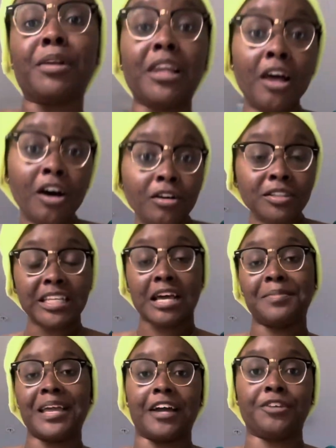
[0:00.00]
below. Tell
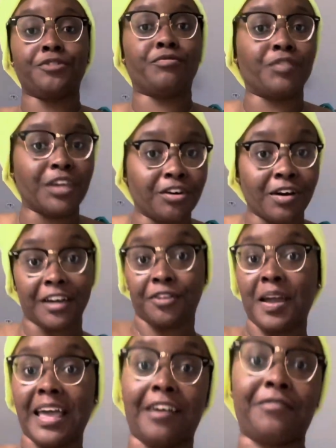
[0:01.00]
me how you feel. I
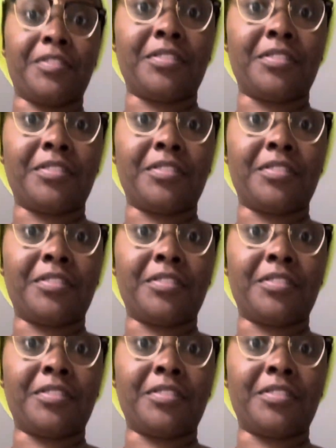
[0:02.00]
don't have.